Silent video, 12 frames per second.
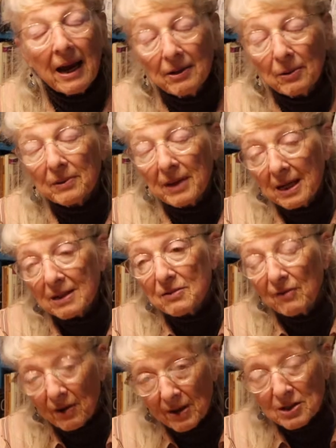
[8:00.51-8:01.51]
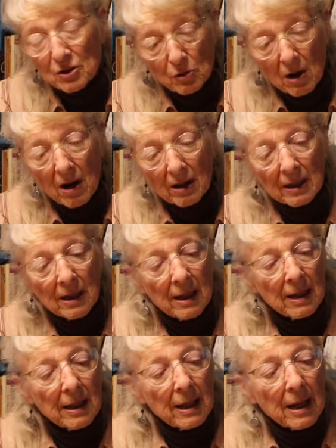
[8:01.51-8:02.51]
I don't think it's very strong,
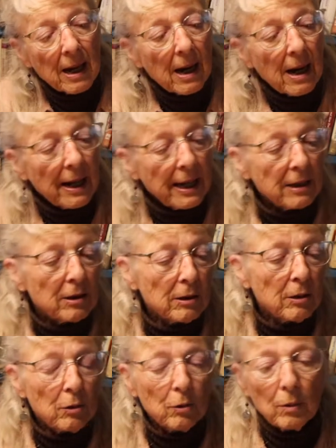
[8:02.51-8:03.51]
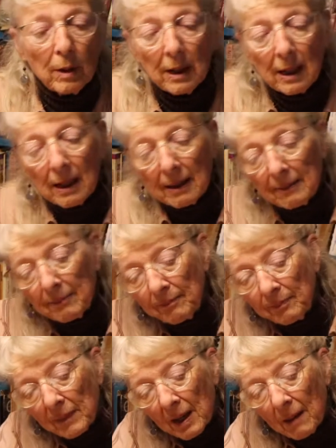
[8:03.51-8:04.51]
I glue
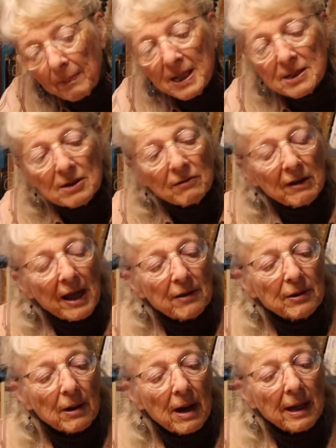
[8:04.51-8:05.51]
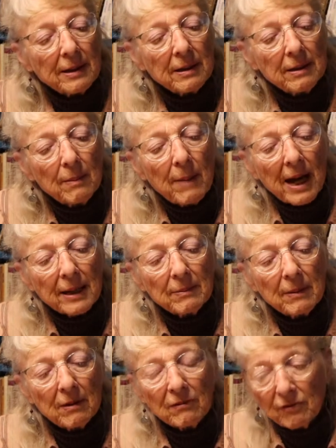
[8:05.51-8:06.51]
a piece of leather on the
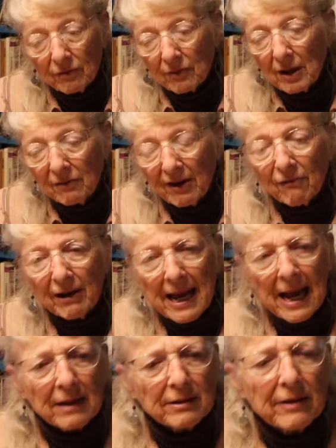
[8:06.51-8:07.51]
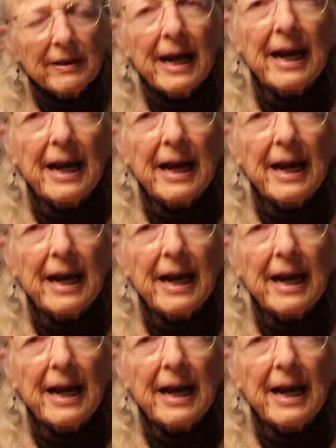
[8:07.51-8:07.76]
bottom of every handle that I